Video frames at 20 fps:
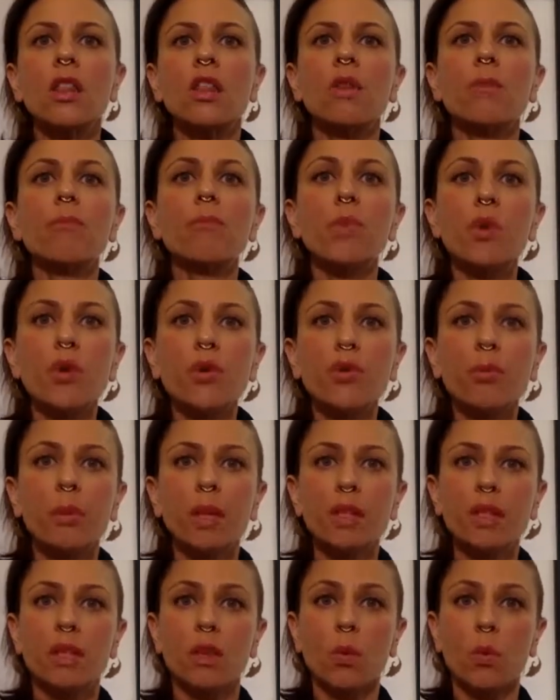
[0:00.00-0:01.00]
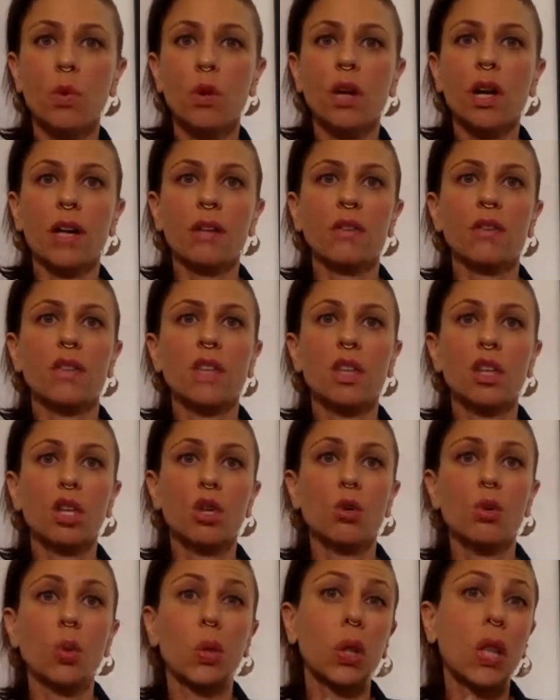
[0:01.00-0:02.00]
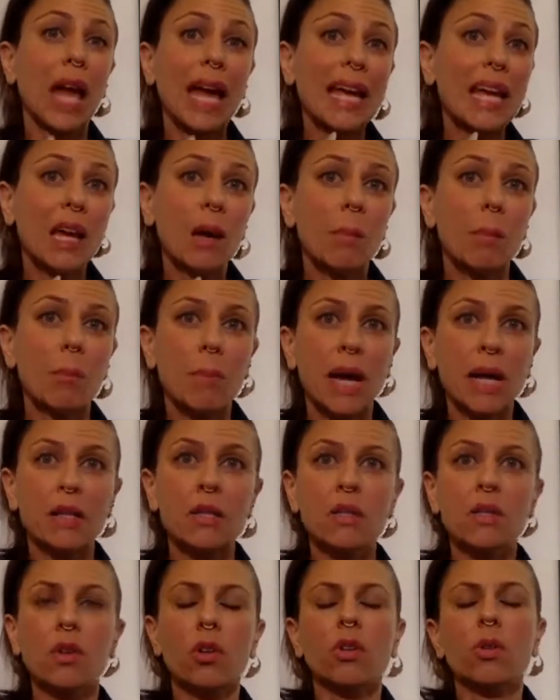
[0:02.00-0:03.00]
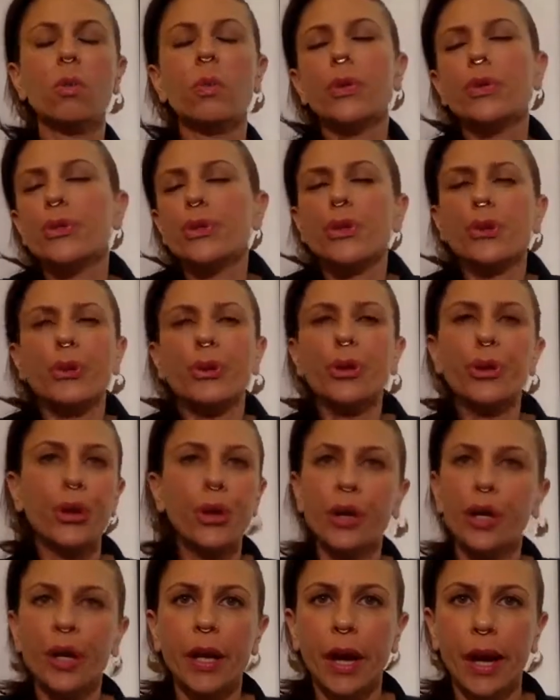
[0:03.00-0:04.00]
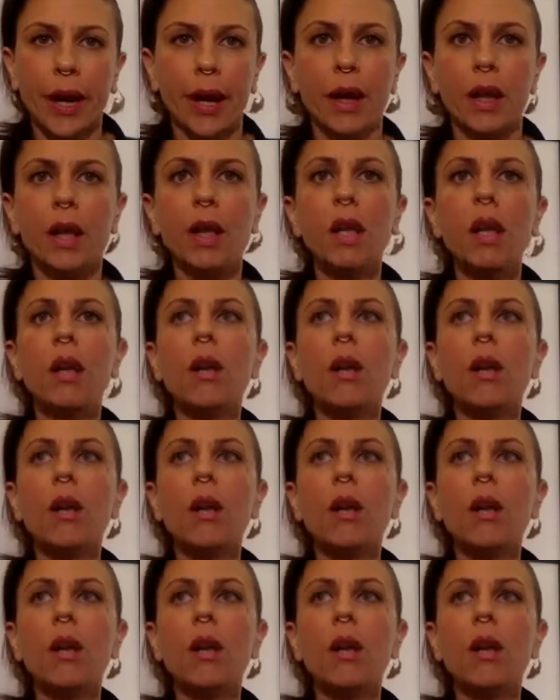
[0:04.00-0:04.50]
The movements and the workouts that you like best are the ones you're good at,